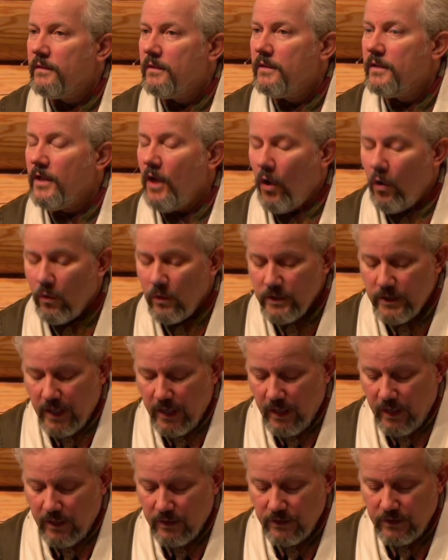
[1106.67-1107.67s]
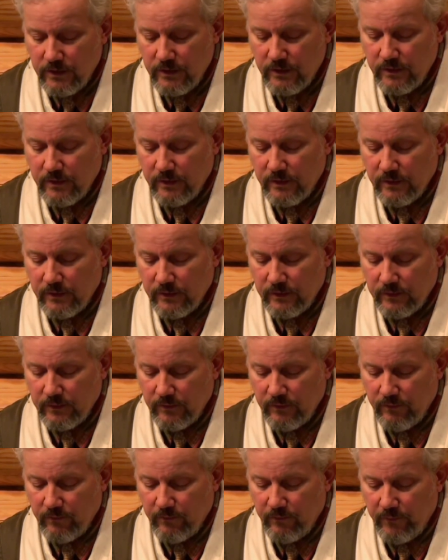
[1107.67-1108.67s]
He always has.
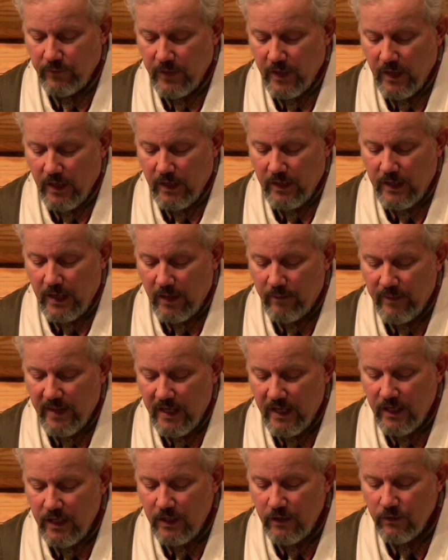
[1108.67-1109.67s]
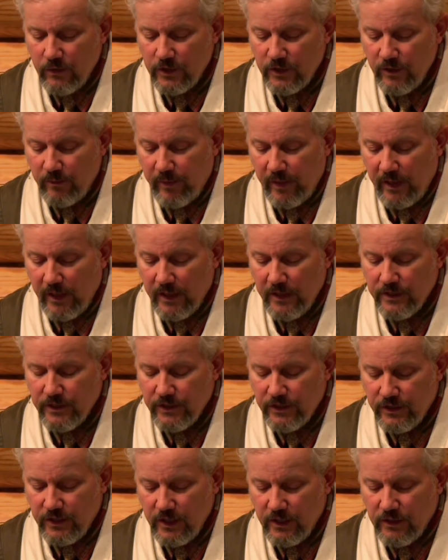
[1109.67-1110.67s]
Now may he who supplies
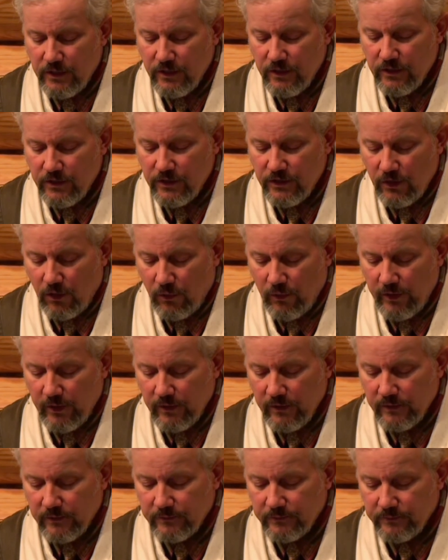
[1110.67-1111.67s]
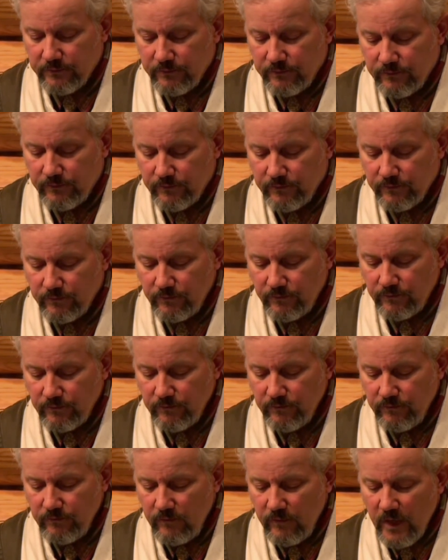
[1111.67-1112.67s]
seed to the sower,
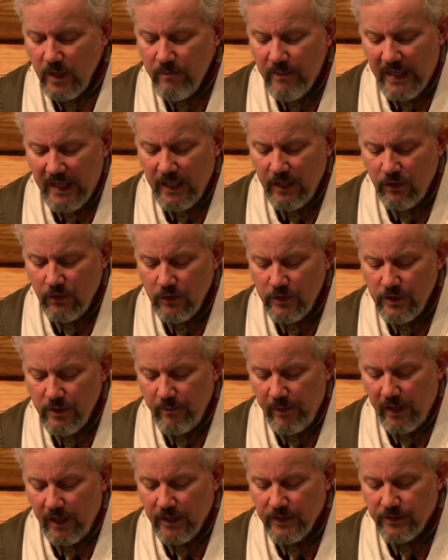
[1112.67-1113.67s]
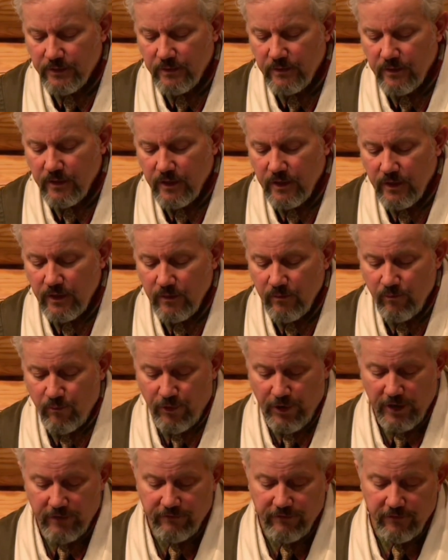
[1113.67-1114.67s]
may he who supplies
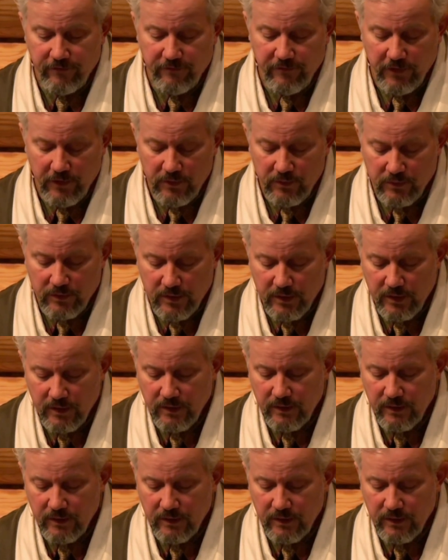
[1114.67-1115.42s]
bread for food.